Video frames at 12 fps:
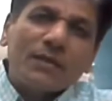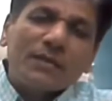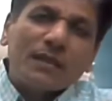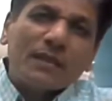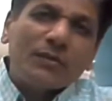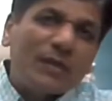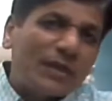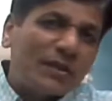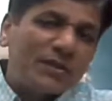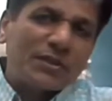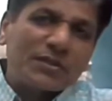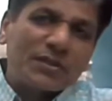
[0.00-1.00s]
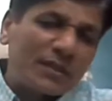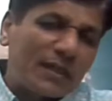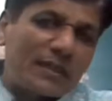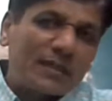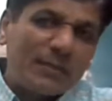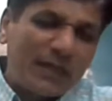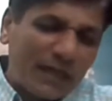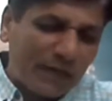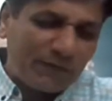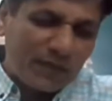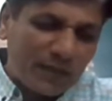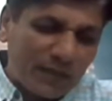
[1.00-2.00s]
The United Nations General Assembly
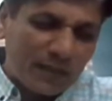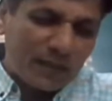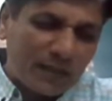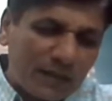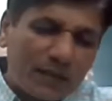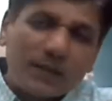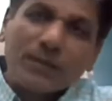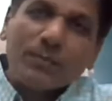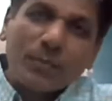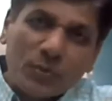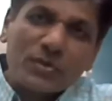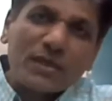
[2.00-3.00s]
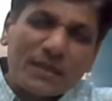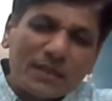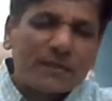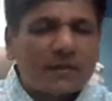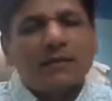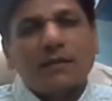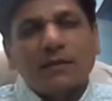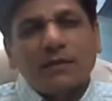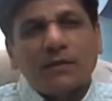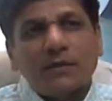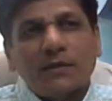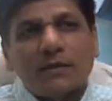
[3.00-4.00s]
driven process,
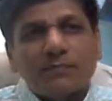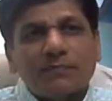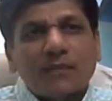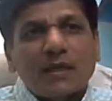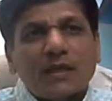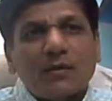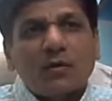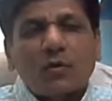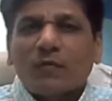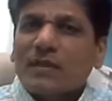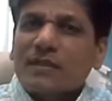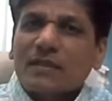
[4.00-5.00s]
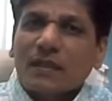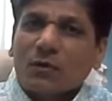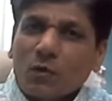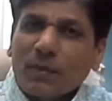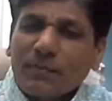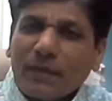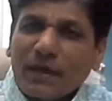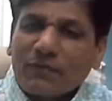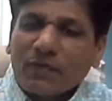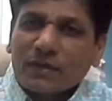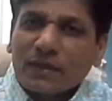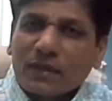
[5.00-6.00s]
towards a global pact
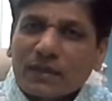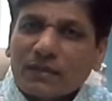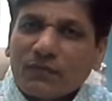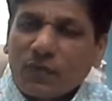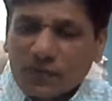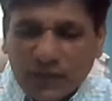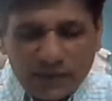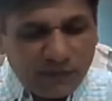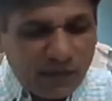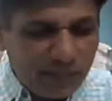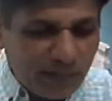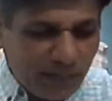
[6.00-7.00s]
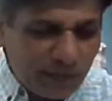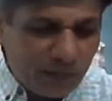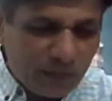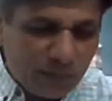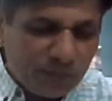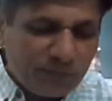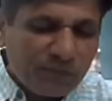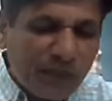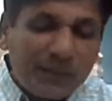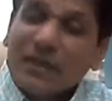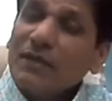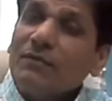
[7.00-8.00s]
for the environment. I
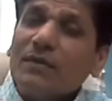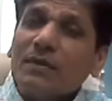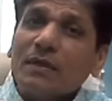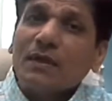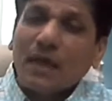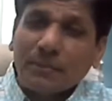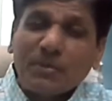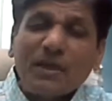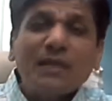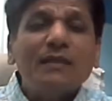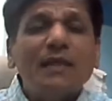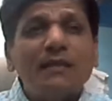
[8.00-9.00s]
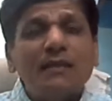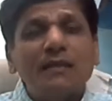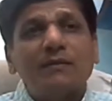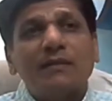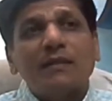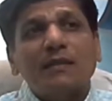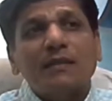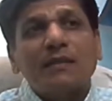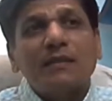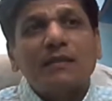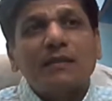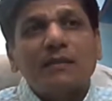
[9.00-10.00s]
mean, happy that the
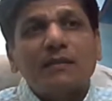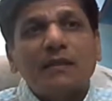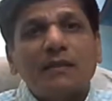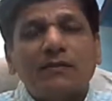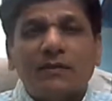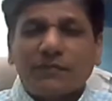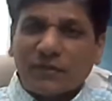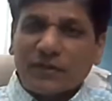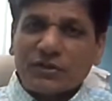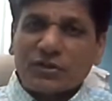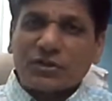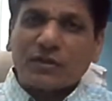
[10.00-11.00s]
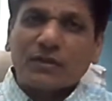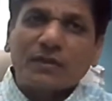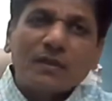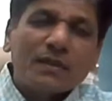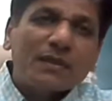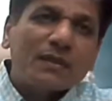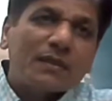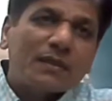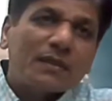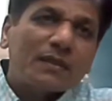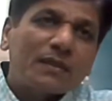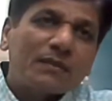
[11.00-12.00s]
French
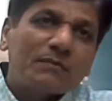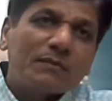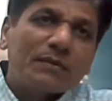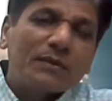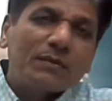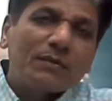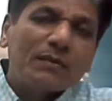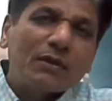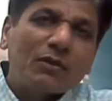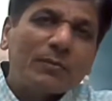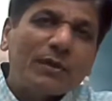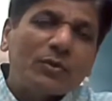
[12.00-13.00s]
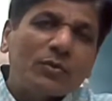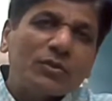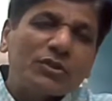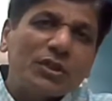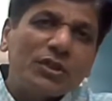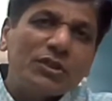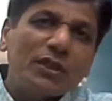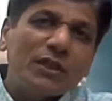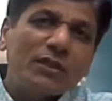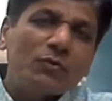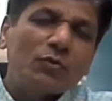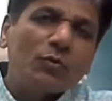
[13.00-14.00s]
government took this
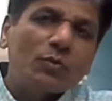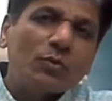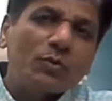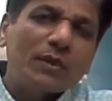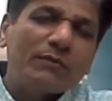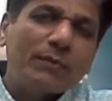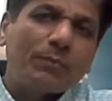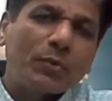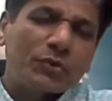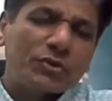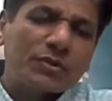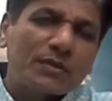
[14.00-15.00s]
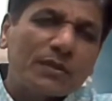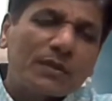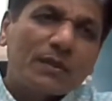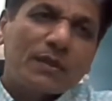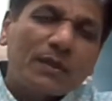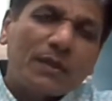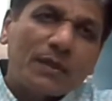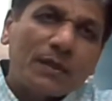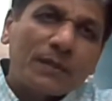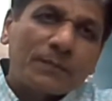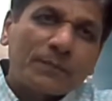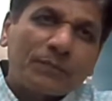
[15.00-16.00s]
initiative to give a push to